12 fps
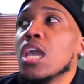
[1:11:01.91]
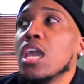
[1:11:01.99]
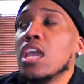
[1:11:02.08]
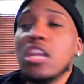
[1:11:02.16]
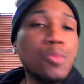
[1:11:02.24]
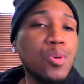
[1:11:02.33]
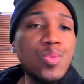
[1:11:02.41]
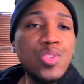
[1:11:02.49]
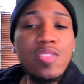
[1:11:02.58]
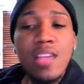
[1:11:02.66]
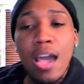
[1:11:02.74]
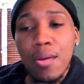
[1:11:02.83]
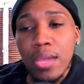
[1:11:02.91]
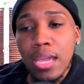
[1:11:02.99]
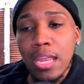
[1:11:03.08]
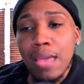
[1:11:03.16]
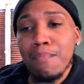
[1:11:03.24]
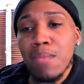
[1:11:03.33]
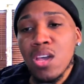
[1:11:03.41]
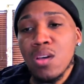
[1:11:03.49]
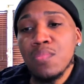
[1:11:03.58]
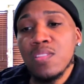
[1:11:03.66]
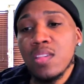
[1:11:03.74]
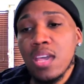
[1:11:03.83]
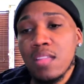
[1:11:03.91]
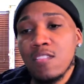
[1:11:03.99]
And uh, we were just talking, and Mim said